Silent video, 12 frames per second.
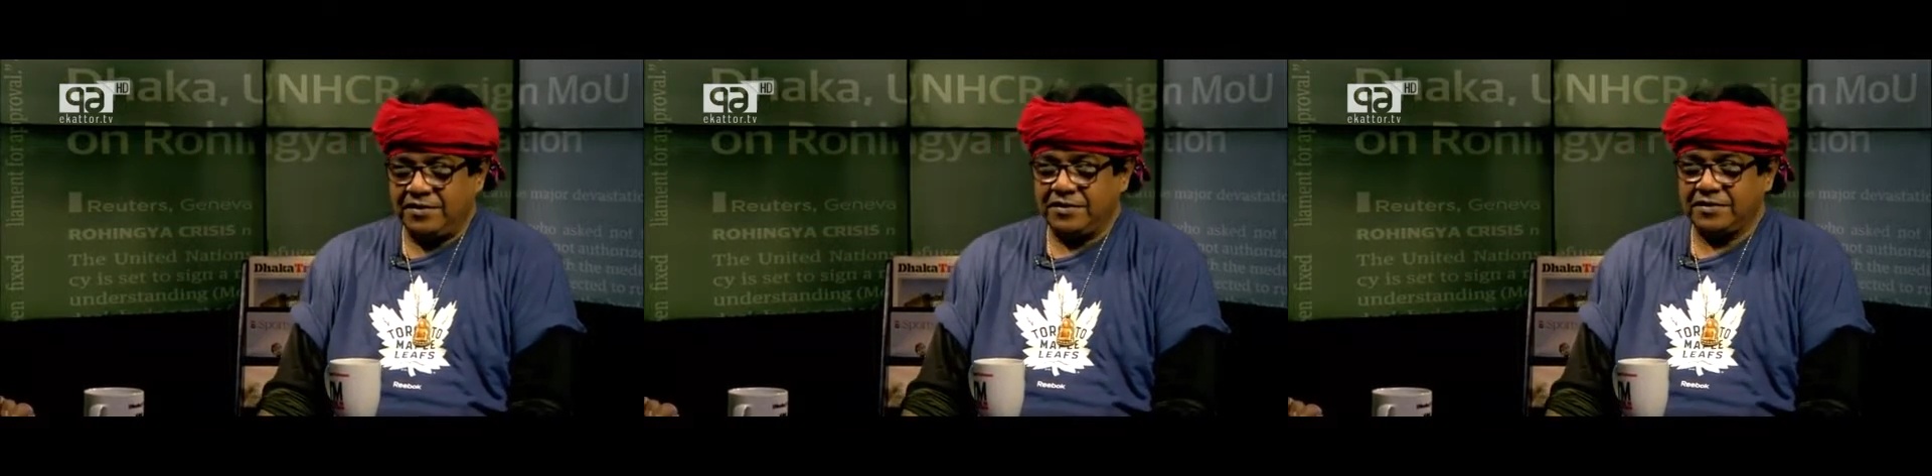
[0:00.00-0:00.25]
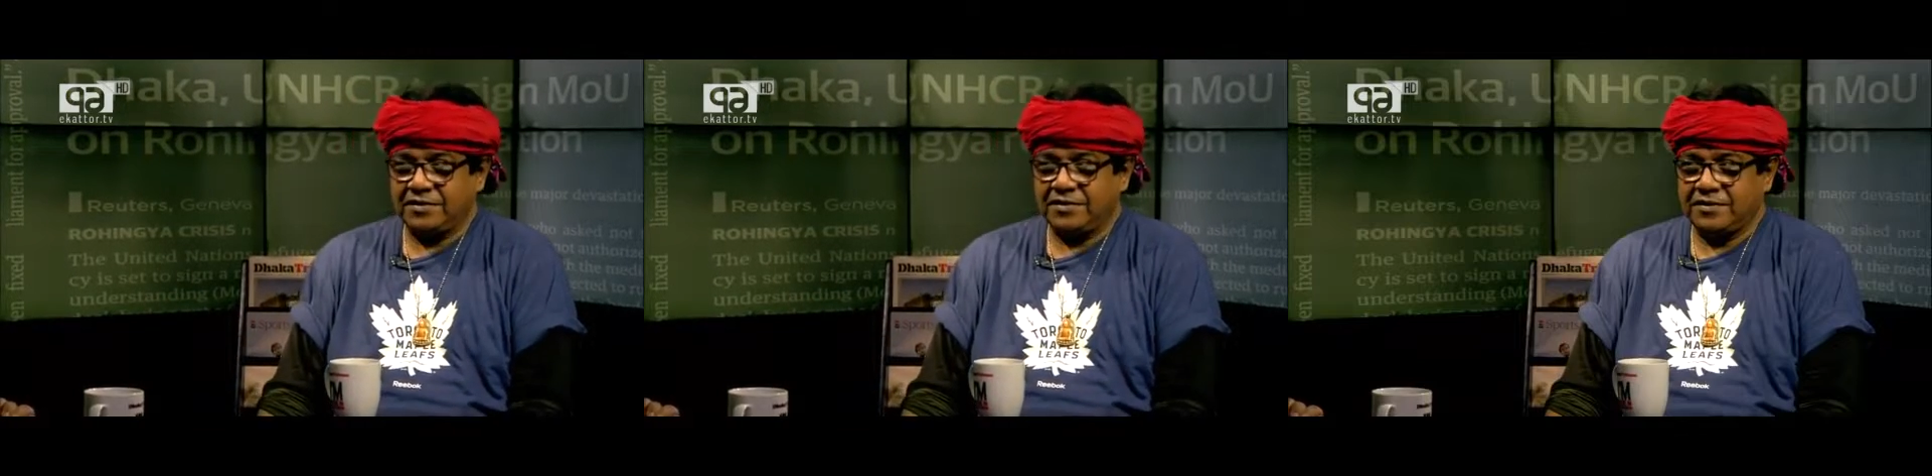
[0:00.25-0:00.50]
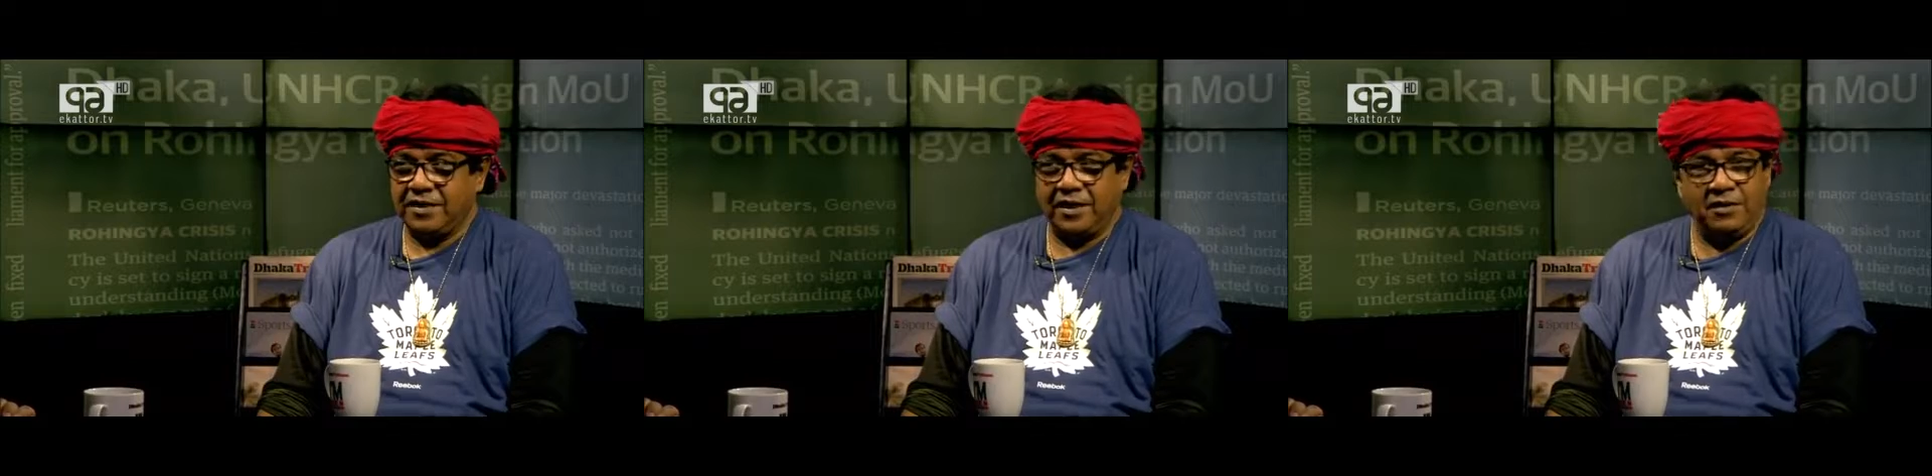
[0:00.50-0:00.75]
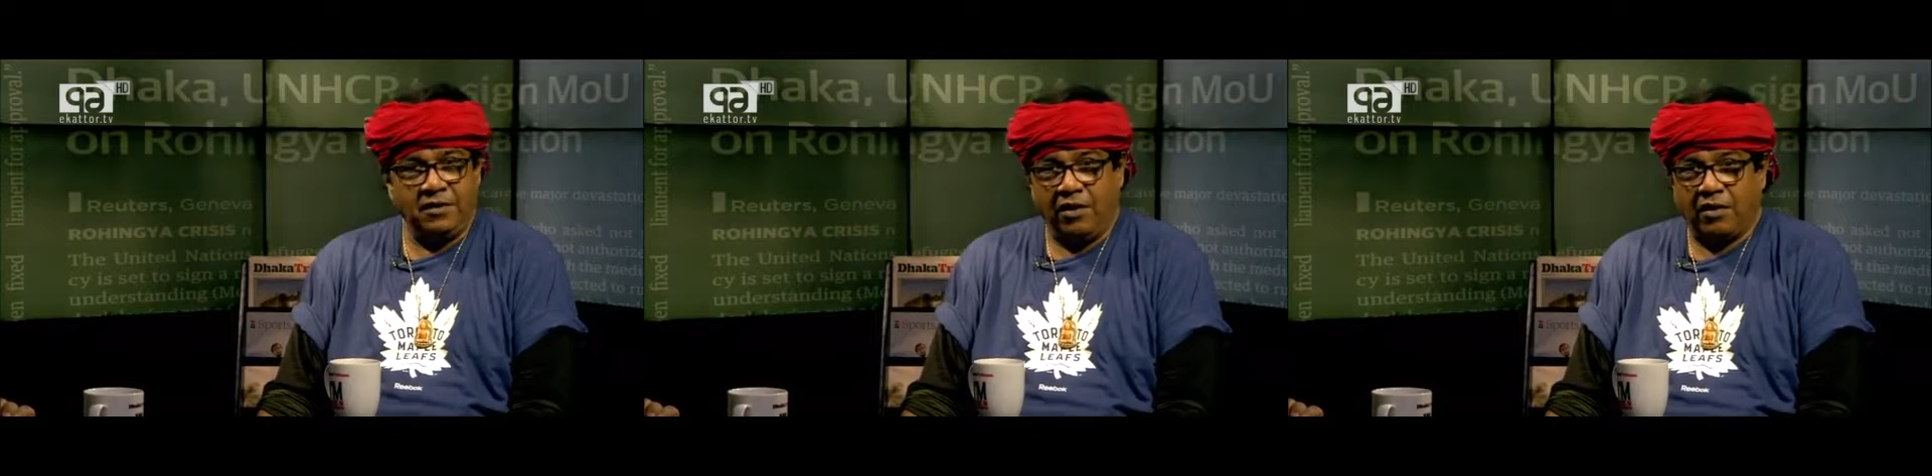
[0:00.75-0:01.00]
his ears.
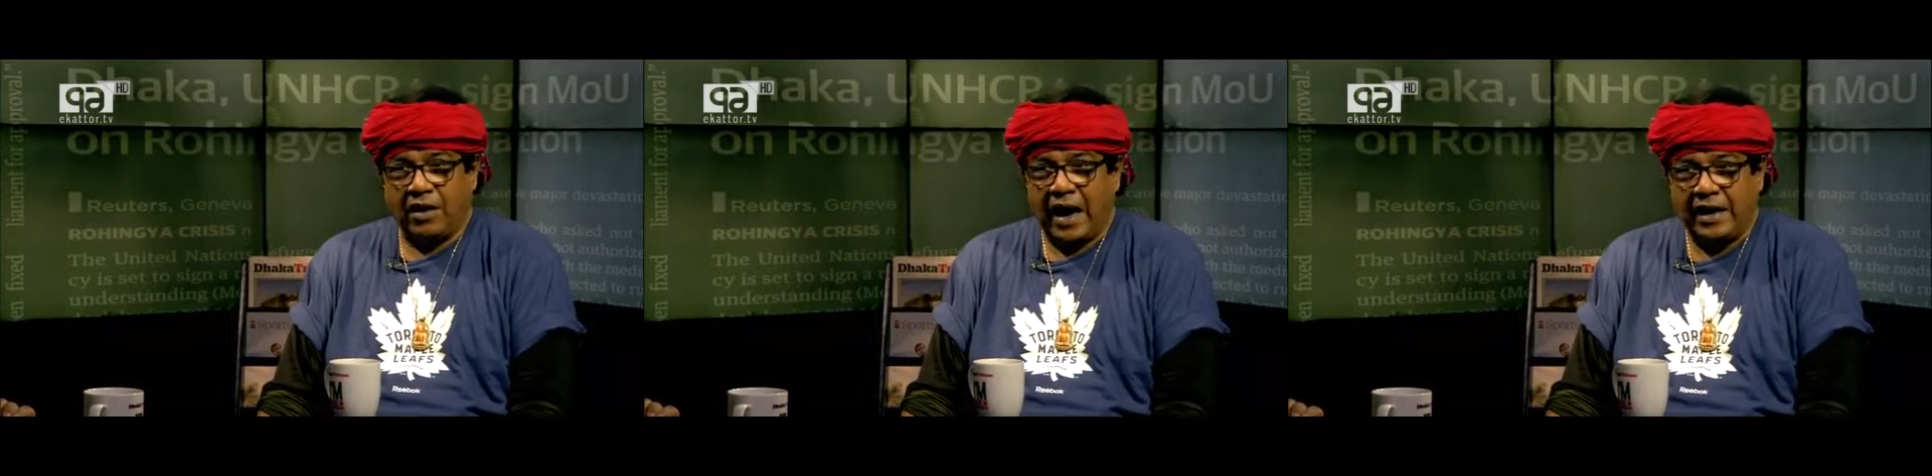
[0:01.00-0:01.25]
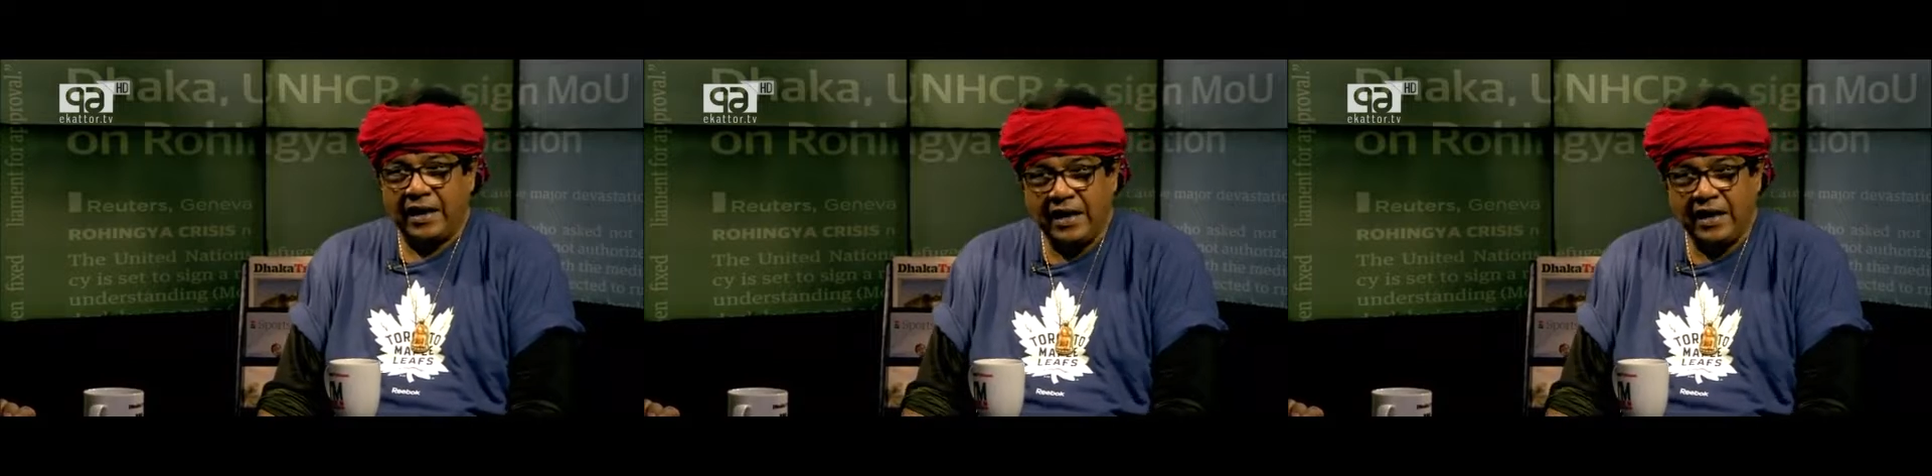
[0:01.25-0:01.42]
Yeah. No, and